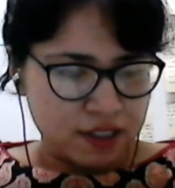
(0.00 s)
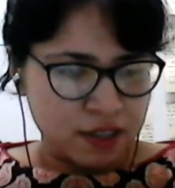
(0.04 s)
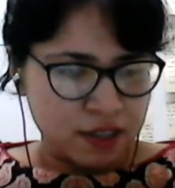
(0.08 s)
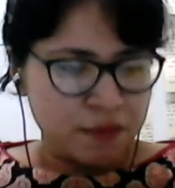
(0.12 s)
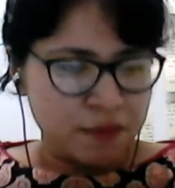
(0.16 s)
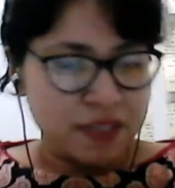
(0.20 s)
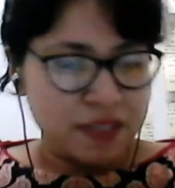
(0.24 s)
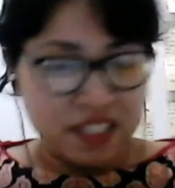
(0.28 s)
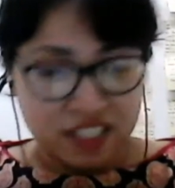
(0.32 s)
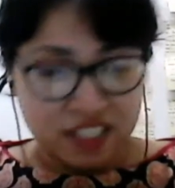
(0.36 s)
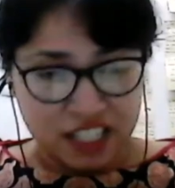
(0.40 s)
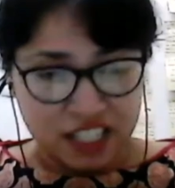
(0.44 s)

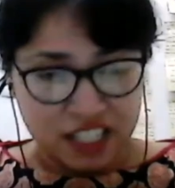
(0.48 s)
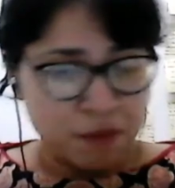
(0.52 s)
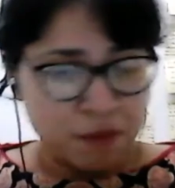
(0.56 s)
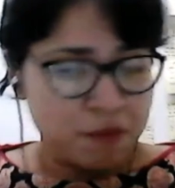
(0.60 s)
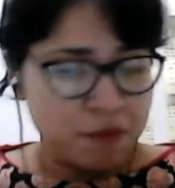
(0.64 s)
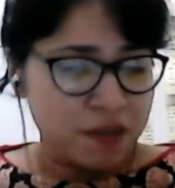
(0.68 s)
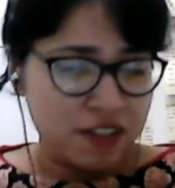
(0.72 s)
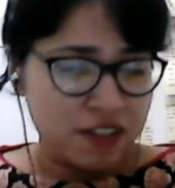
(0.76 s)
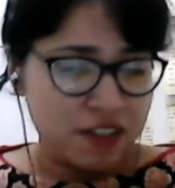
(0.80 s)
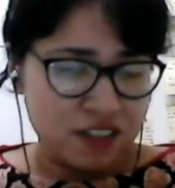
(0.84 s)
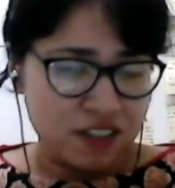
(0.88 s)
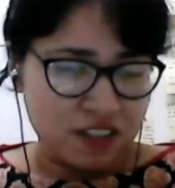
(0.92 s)
esteemed
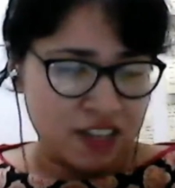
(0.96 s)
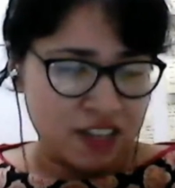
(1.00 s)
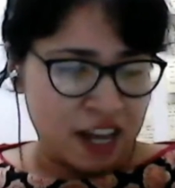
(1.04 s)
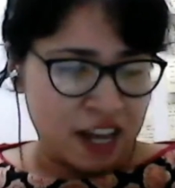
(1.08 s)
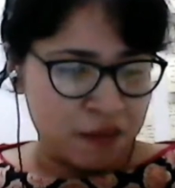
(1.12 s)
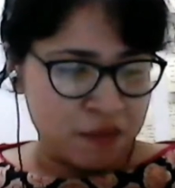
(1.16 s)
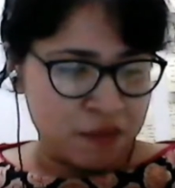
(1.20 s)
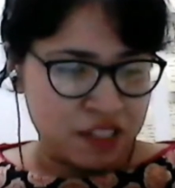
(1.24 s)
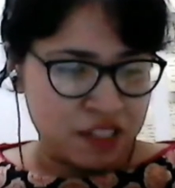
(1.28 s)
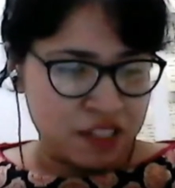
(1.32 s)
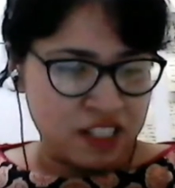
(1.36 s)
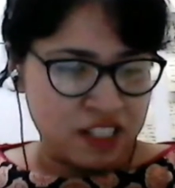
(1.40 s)
person, I
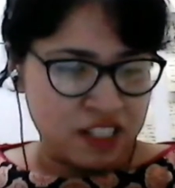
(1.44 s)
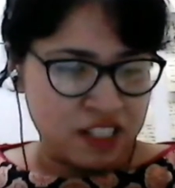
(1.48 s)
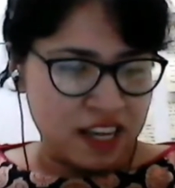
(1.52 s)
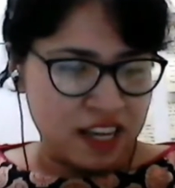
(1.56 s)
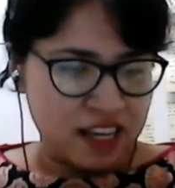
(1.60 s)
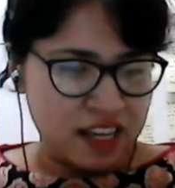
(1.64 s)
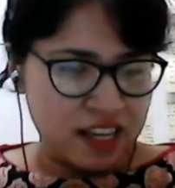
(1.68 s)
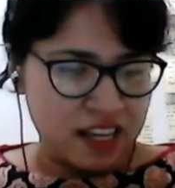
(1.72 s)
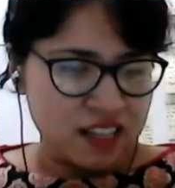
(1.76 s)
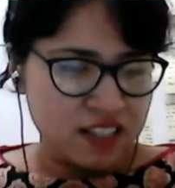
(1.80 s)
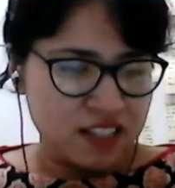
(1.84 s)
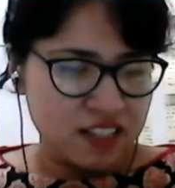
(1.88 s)
must say,
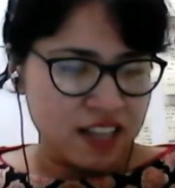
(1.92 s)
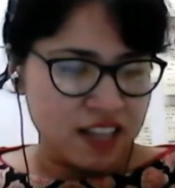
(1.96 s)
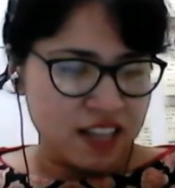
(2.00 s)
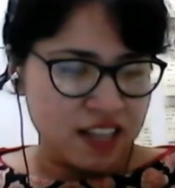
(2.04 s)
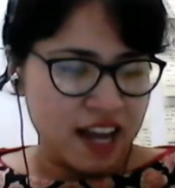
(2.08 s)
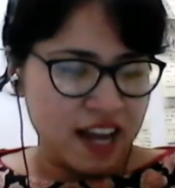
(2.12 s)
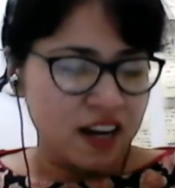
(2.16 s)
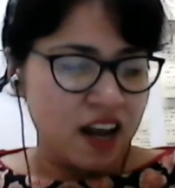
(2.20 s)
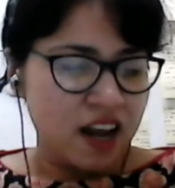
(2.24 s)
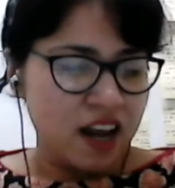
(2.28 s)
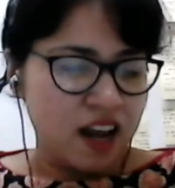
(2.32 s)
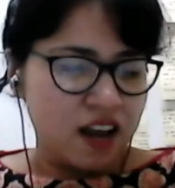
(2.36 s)
is that